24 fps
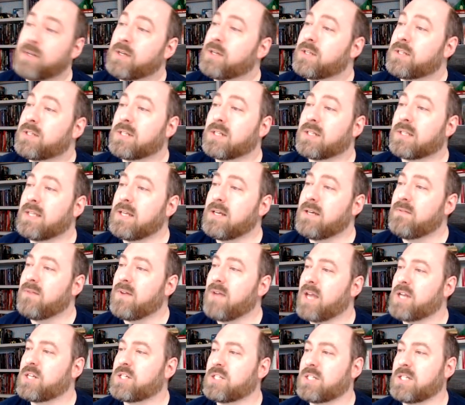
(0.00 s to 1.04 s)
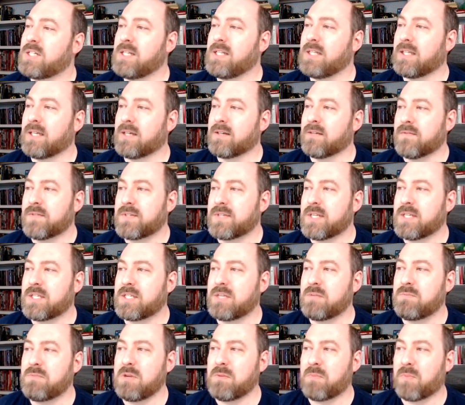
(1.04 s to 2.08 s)
To live as she lives is
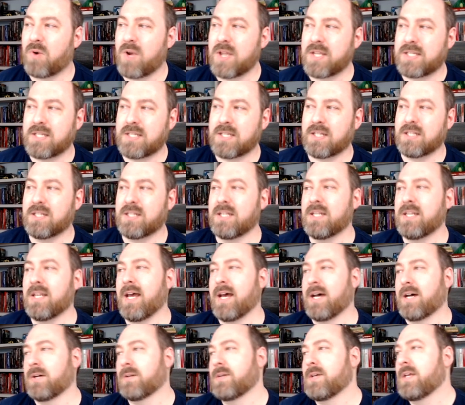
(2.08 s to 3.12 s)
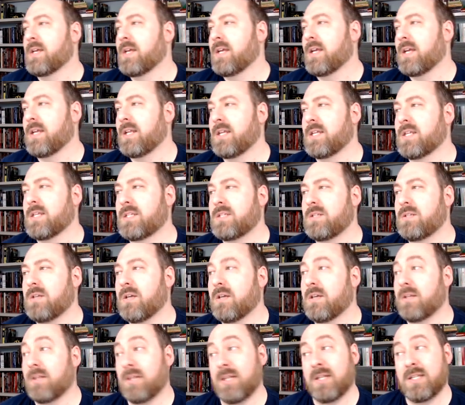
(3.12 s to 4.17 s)
to be present in the now. It is
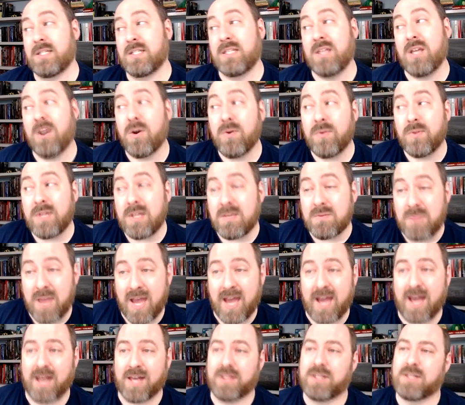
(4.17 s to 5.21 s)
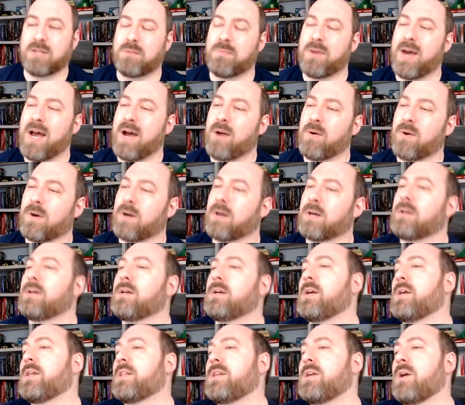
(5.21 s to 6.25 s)
the only path to power,
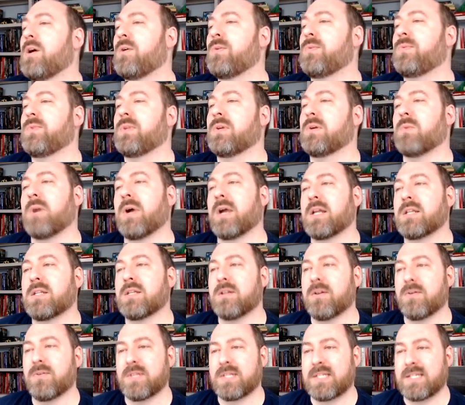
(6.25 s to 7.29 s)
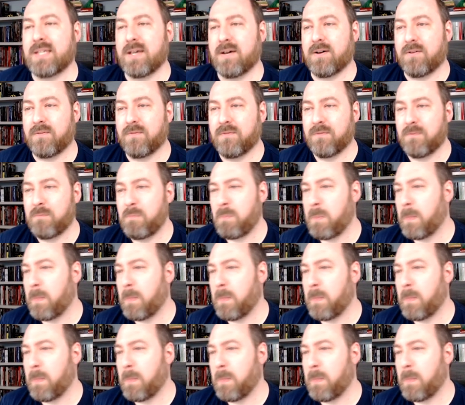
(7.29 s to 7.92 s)
the only way to know the self.